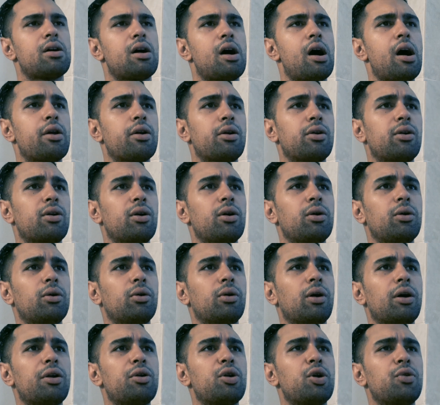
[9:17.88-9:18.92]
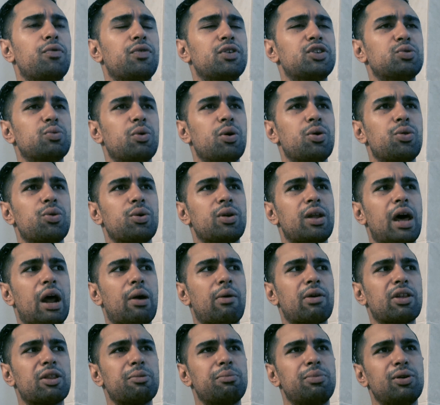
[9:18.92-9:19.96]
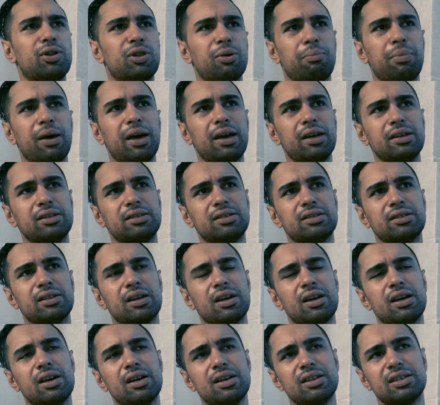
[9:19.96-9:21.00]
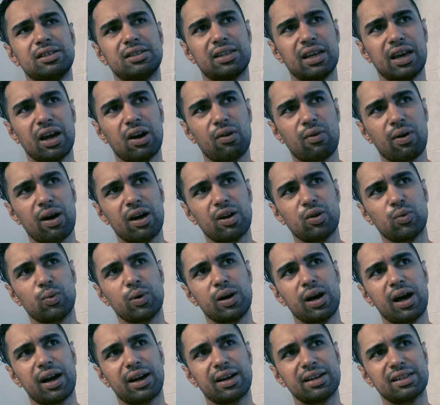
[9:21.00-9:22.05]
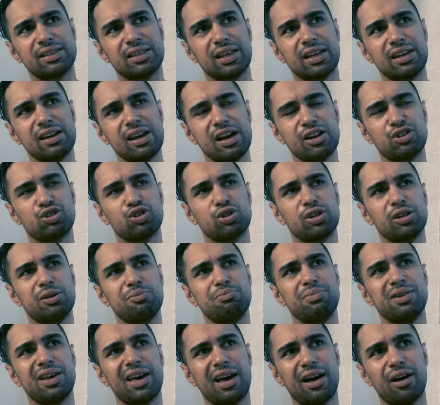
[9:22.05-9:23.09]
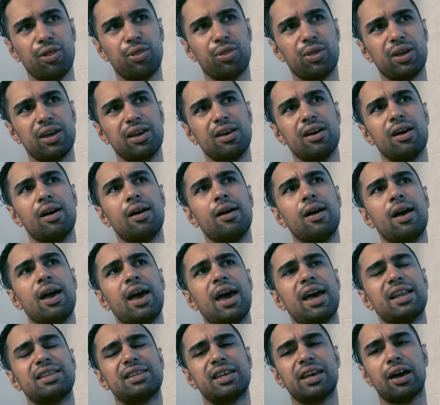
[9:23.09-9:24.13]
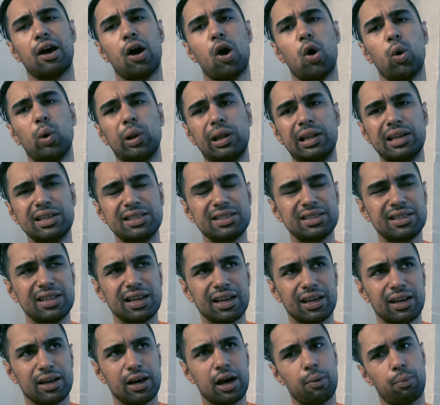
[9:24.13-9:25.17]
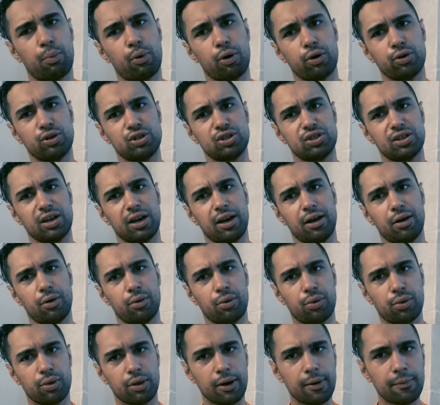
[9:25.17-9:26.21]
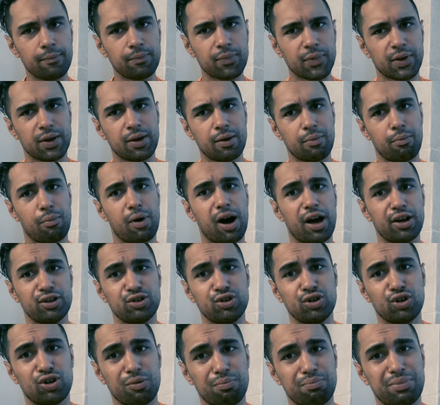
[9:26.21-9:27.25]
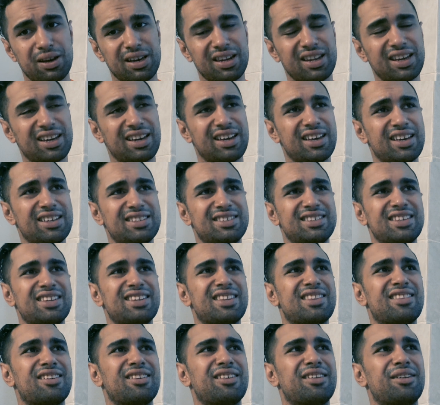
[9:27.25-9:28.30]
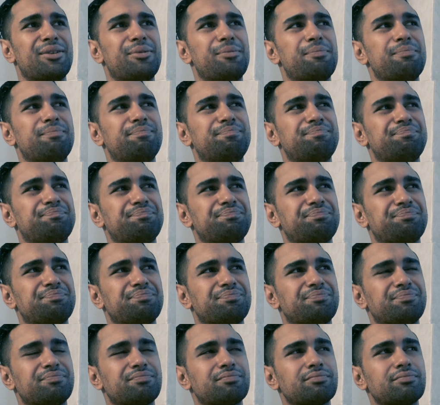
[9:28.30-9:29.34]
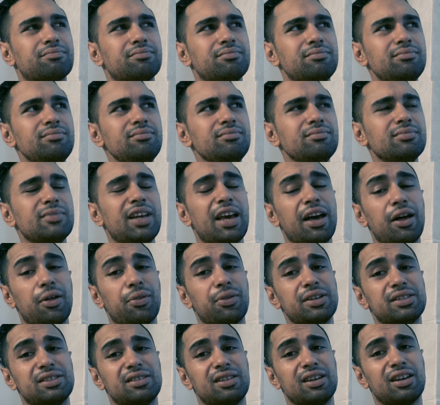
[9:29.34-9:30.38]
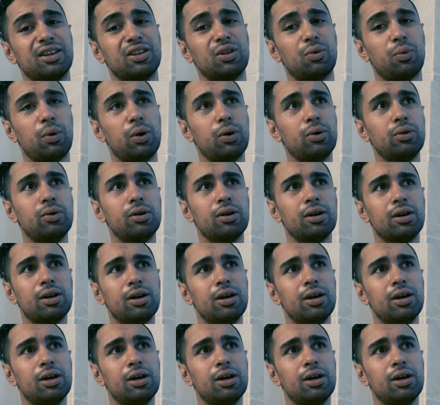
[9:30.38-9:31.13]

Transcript: I don't know if it's worth it. I'd rather build a base, stay around where I can stay naturally, be healthy, and take a holistic approach to health. Mind you, competing isn't the healthiest thing in the world,